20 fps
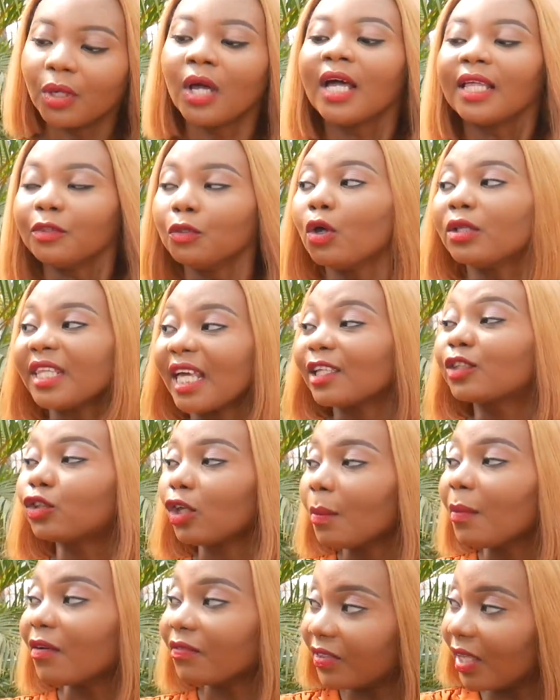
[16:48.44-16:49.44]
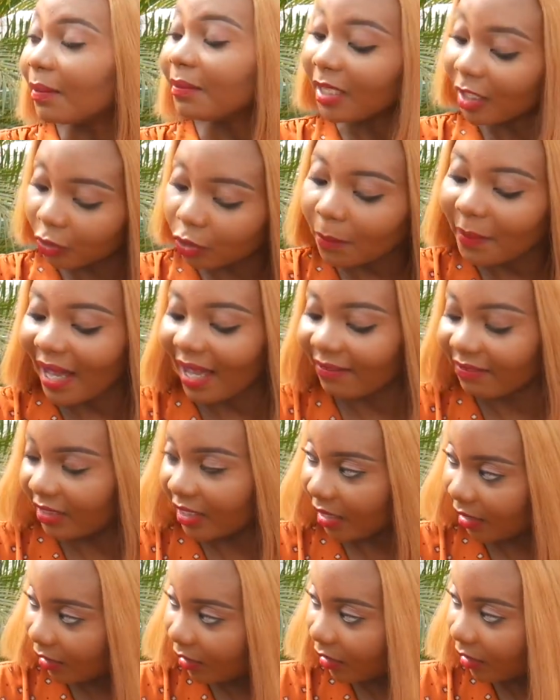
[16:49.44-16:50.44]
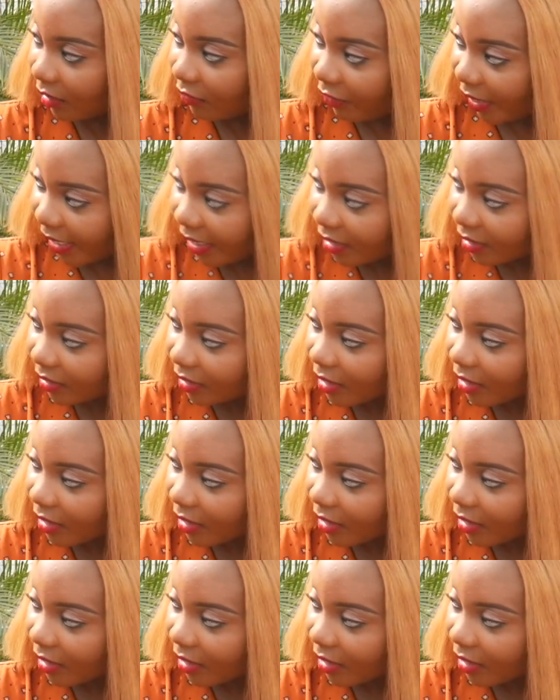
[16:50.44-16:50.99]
No, there are some of them. Yeah, some have this, right?